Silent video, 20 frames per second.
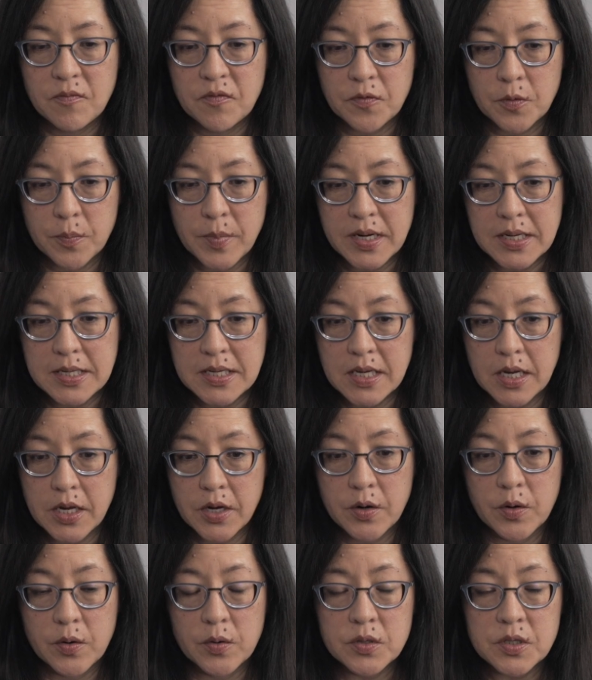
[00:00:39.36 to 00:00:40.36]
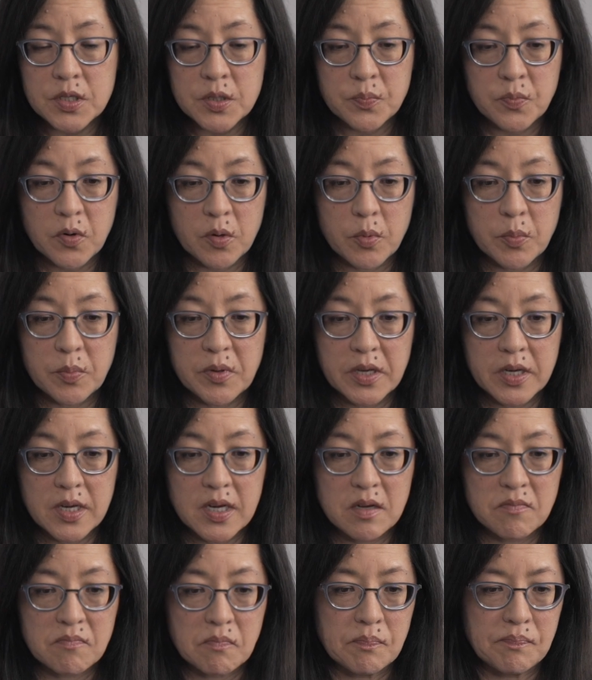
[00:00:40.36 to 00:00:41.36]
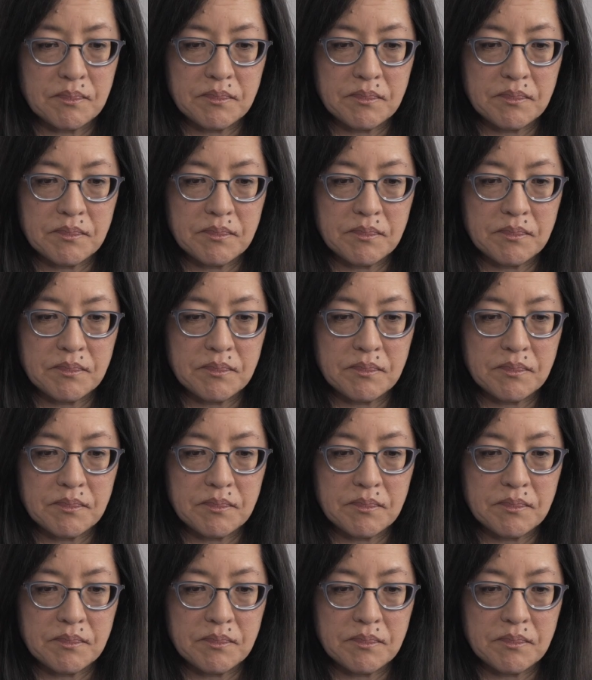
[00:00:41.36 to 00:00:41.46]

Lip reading: for many years, probably